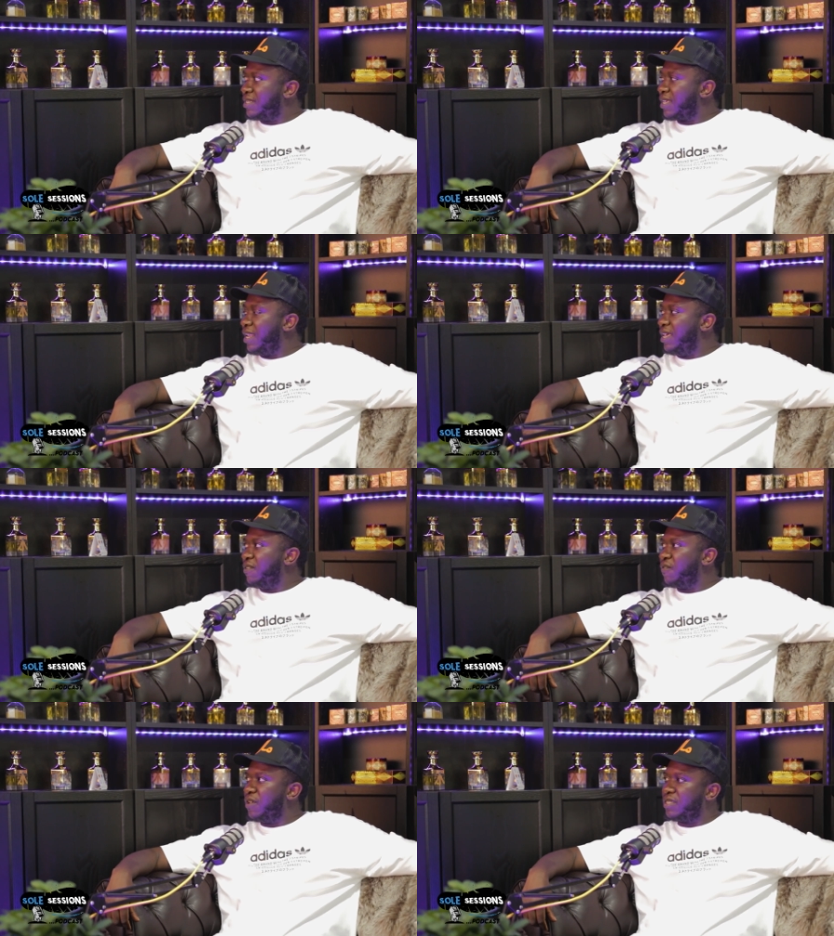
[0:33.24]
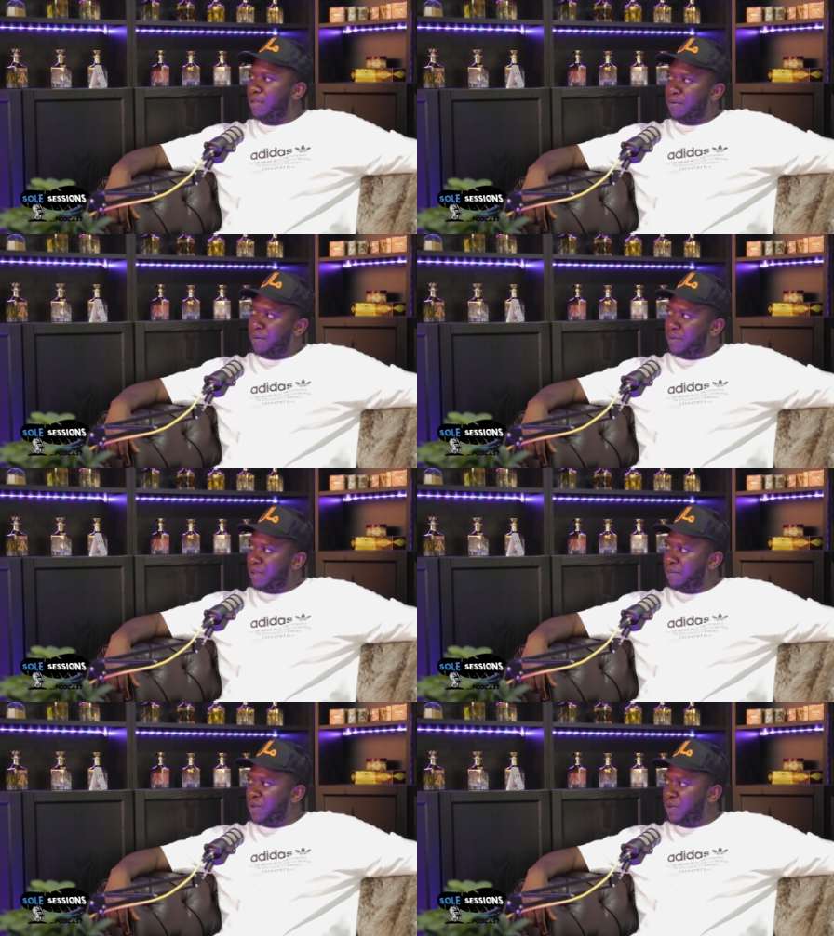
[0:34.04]
it's clean. First time coming in
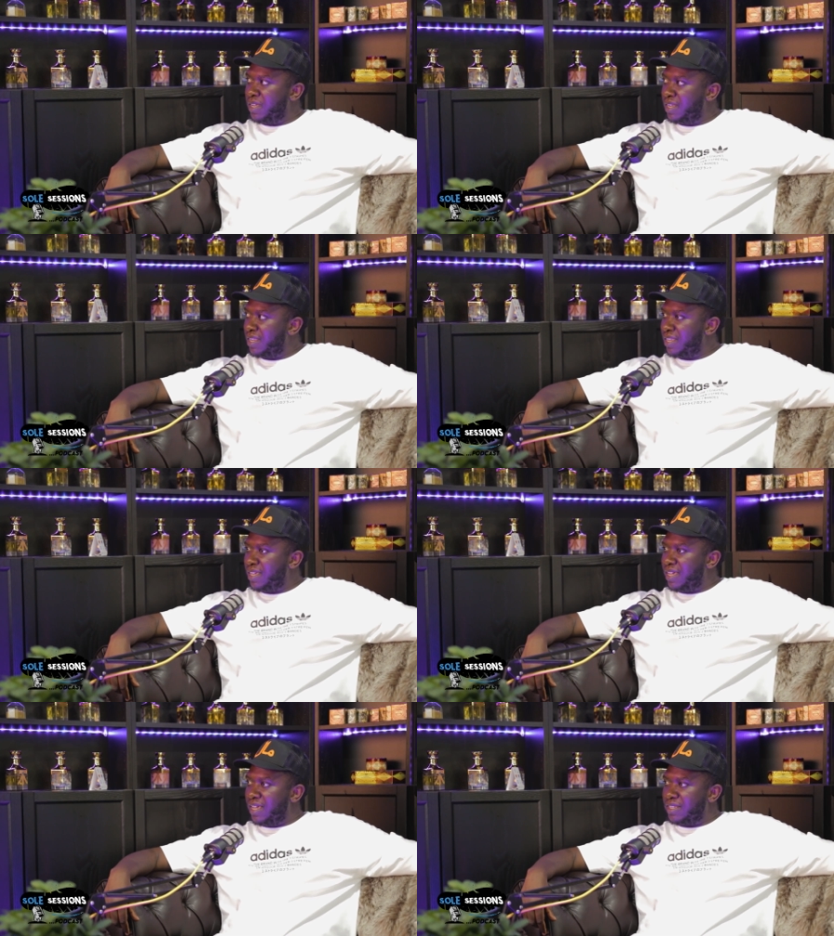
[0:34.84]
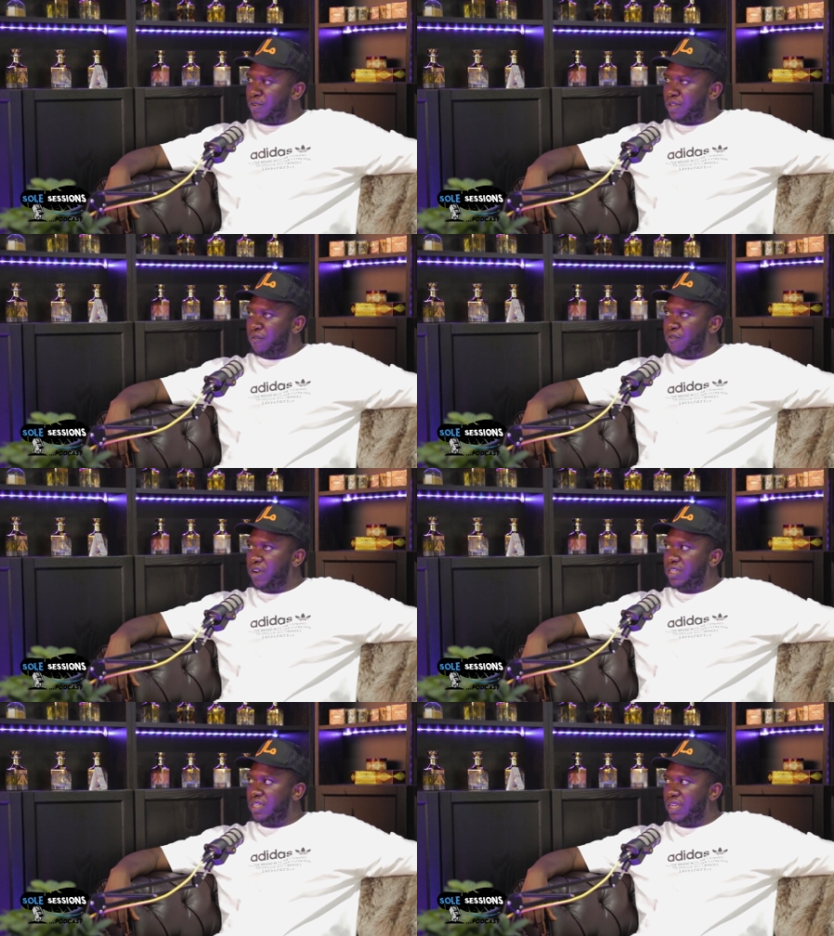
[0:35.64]
the building. It's looking
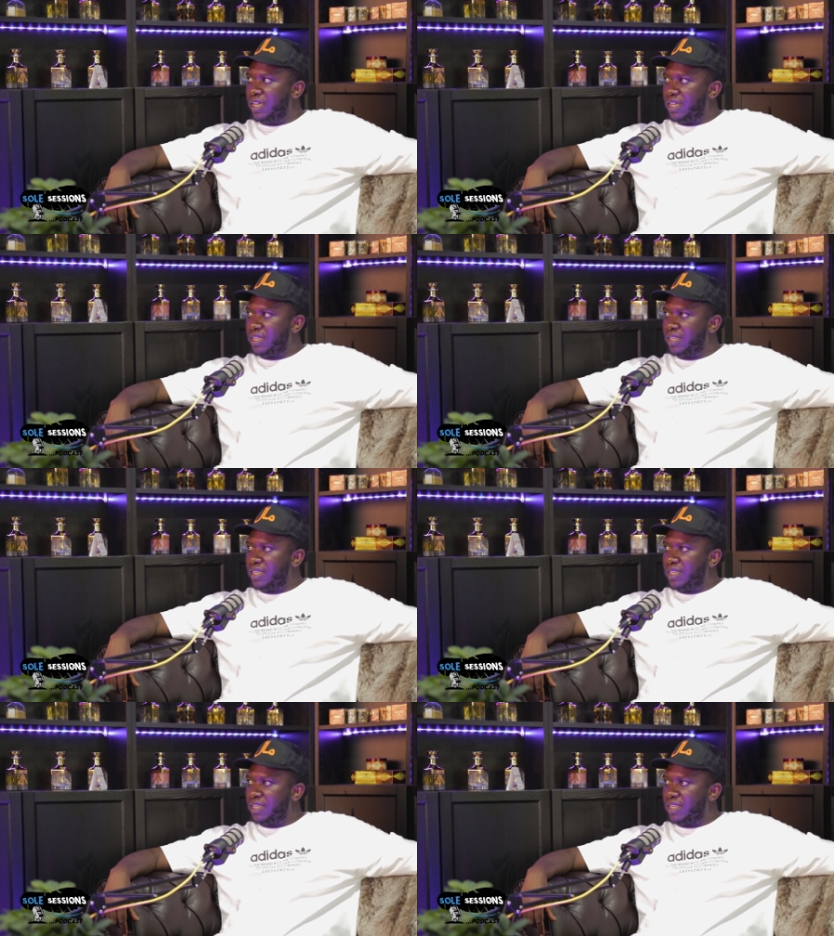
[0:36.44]
fresh in there.